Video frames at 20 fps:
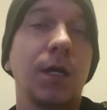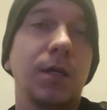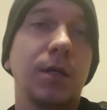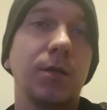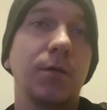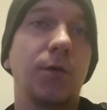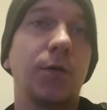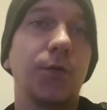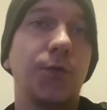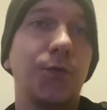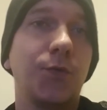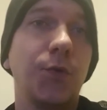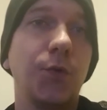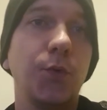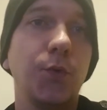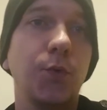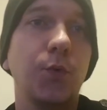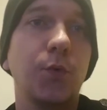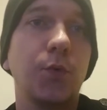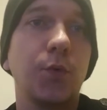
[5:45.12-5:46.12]
Now, a
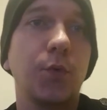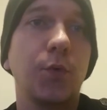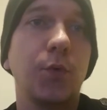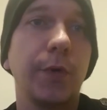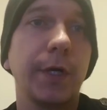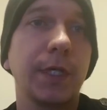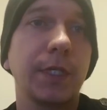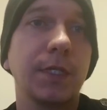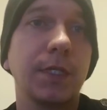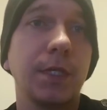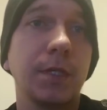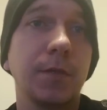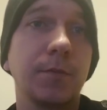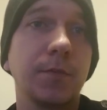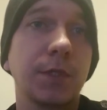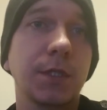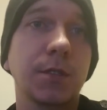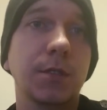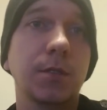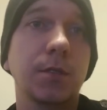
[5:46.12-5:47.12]
few quick
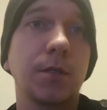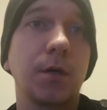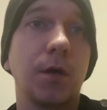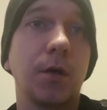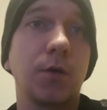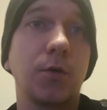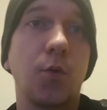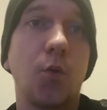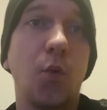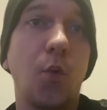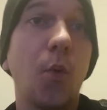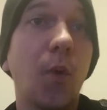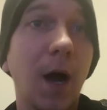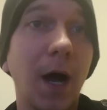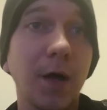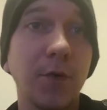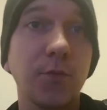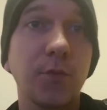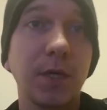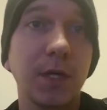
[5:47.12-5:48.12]
tips on
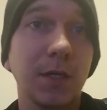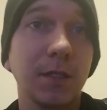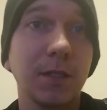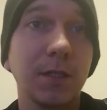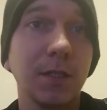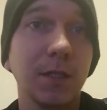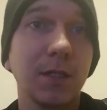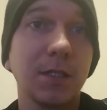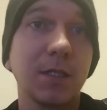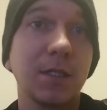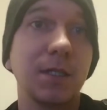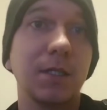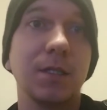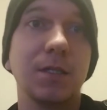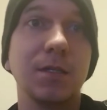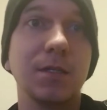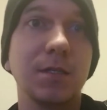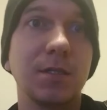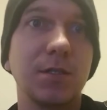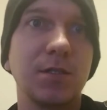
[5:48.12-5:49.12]
why Reunculus
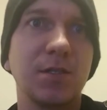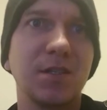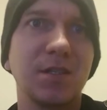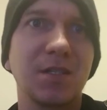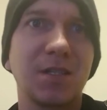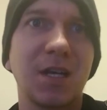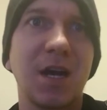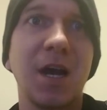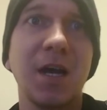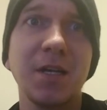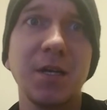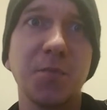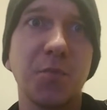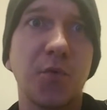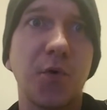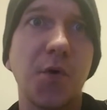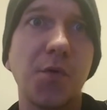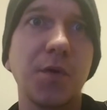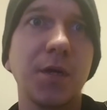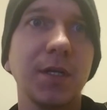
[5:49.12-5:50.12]
is just kind of
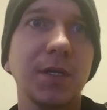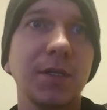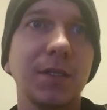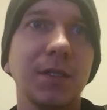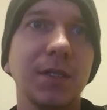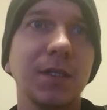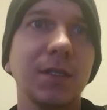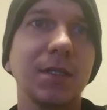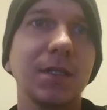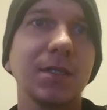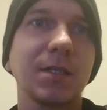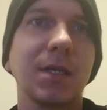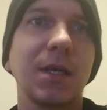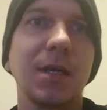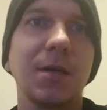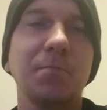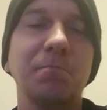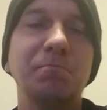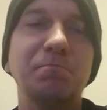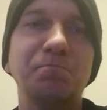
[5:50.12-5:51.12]
broken in this
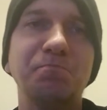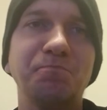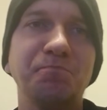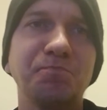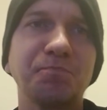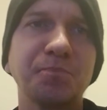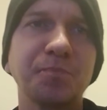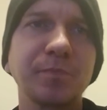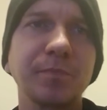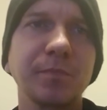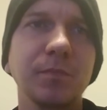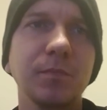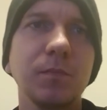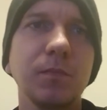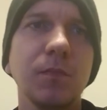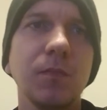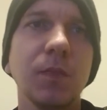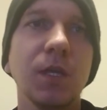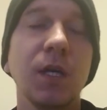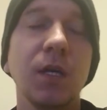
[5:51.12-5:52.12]
game.
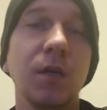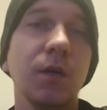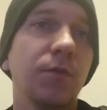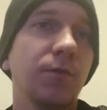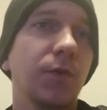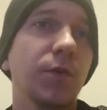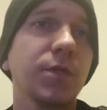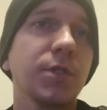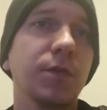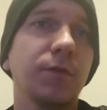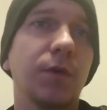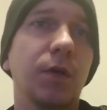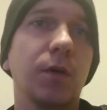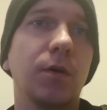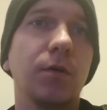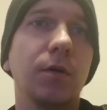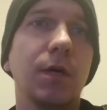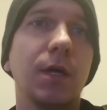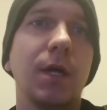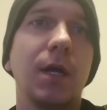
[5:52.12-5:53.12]
First of
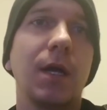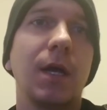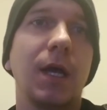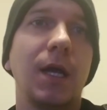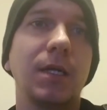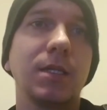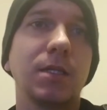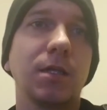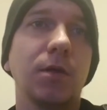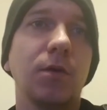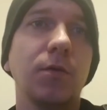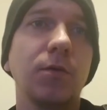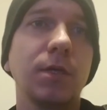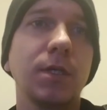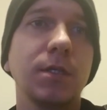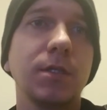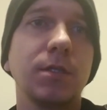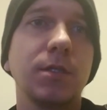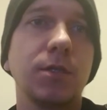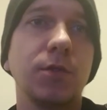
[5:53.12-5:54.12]
all, as long
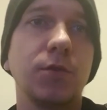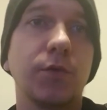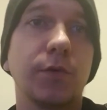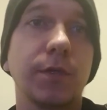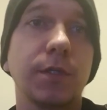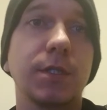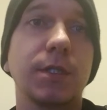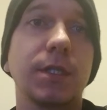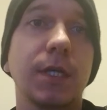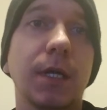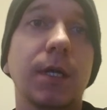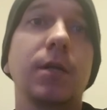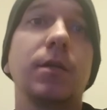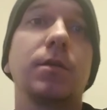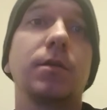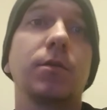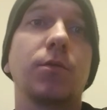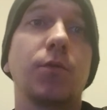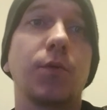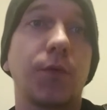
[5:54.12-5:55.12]
as your
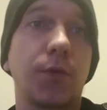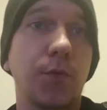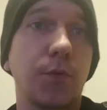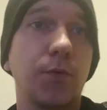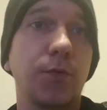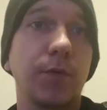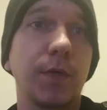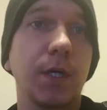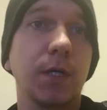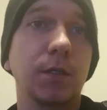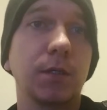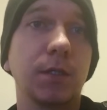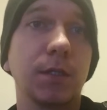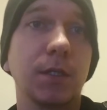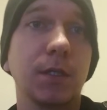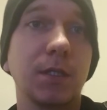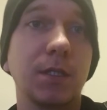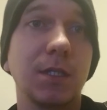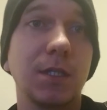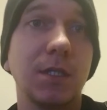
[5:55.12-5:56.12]
second or third
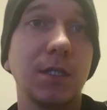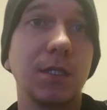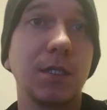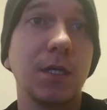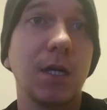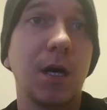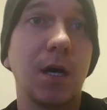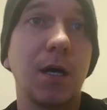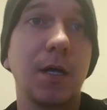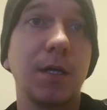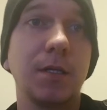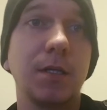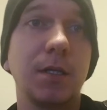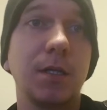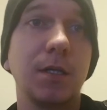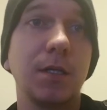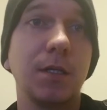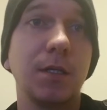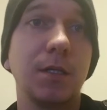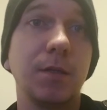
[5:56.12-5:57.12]
Reunculus is not
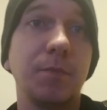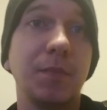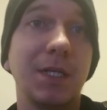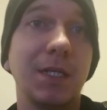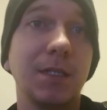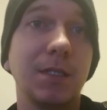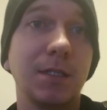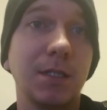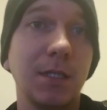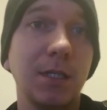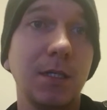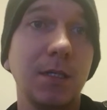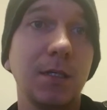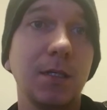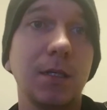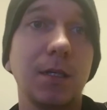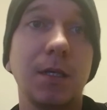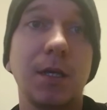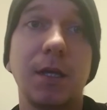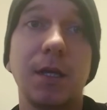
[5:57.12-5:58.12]
in the
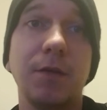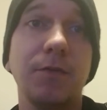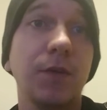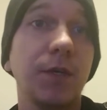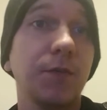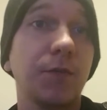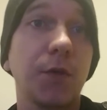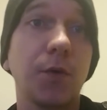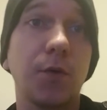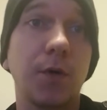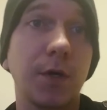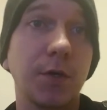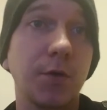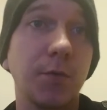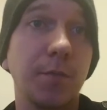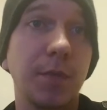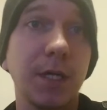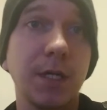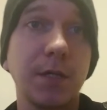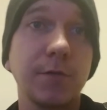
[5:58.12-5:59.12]
PC, even if they're on
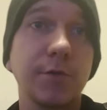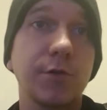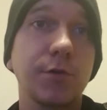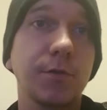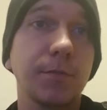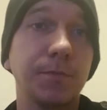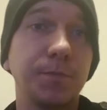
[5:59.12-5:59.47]
your bench,